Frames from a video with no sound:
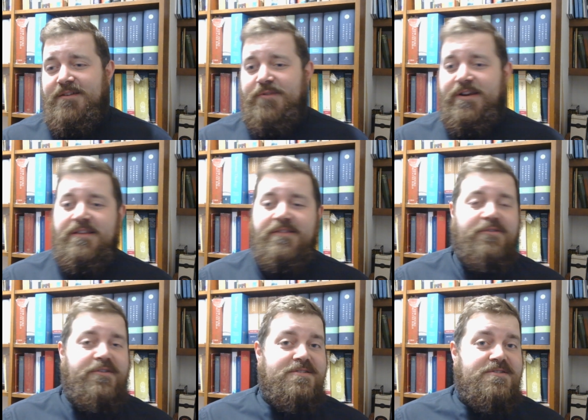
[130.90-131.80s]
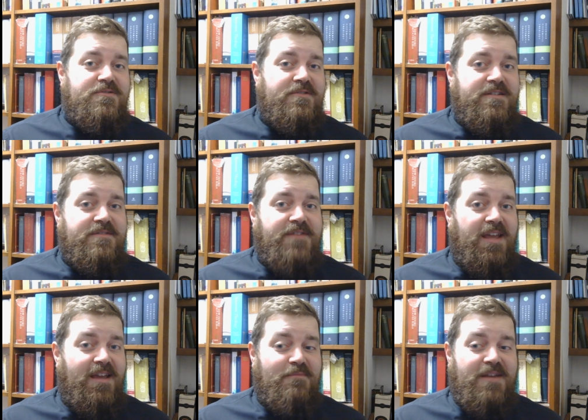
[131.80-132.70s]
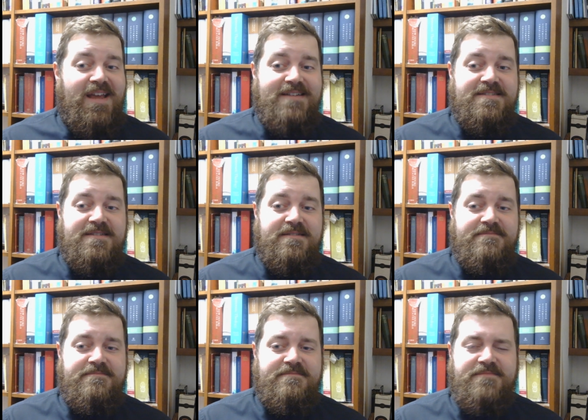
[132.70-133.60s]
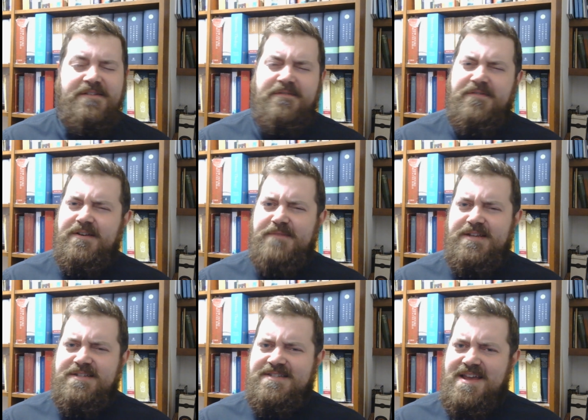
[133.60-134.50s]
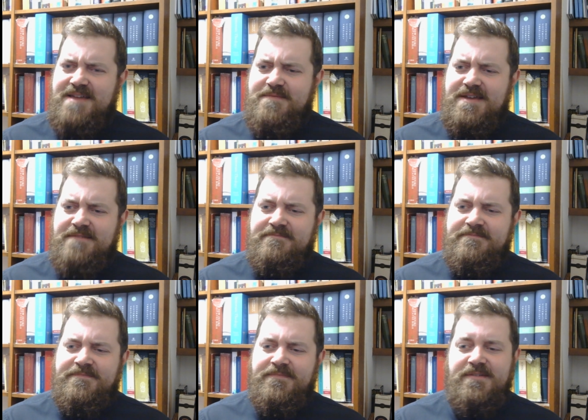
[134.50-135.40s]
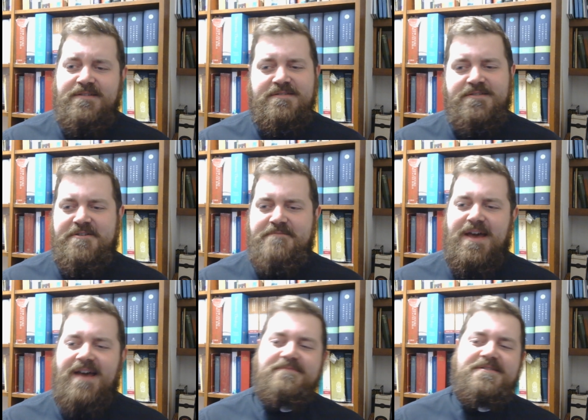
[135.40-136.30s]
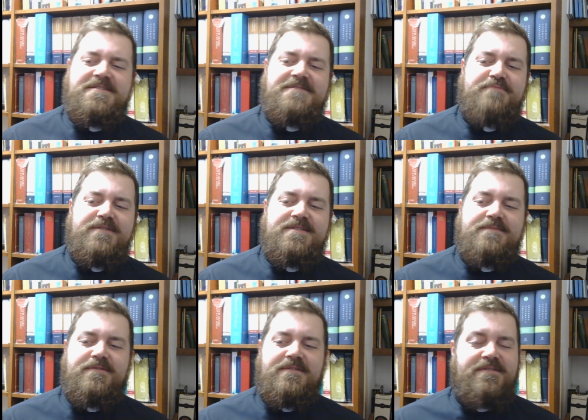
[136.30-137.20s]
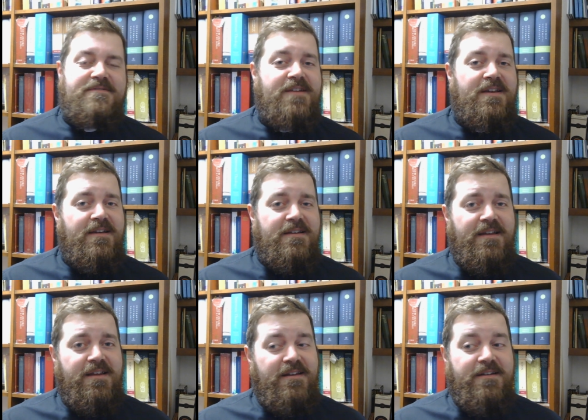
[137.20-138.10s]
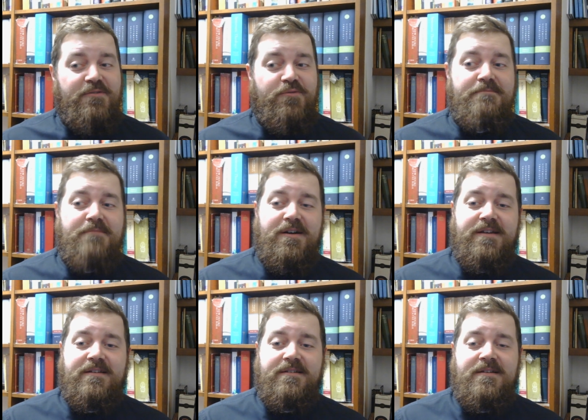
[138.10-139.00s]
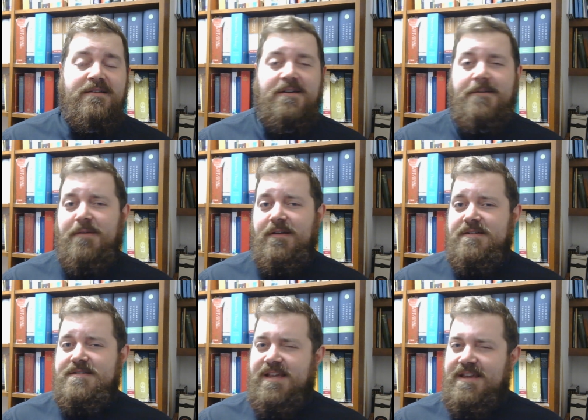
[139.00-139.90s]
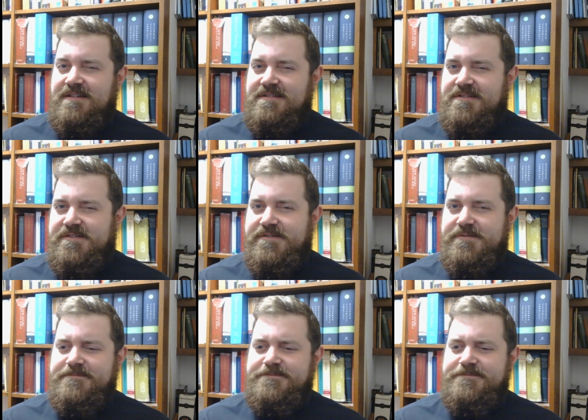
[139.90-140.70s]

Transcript: Reading through the story of King Manasseh can feel a bit samey, and so perhaps this principle of needing a reminder applies here too.